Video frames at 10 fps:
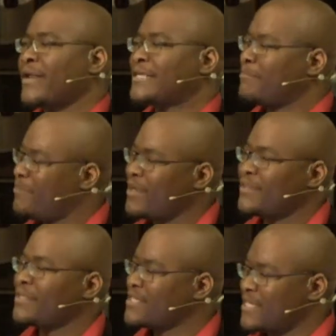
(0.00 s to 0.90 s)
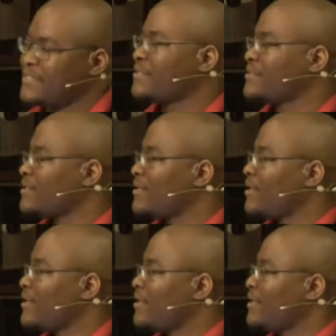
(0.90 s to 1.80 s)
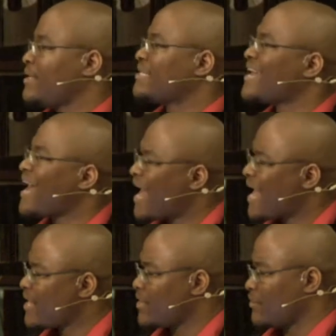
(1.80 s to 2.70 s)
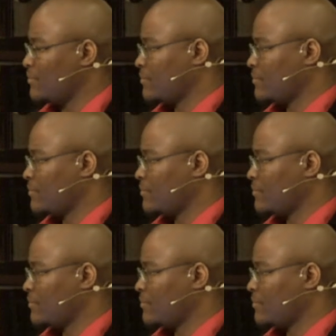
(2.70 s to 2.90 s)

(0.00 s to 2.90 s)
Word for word: that's bigger than Jesus is an idol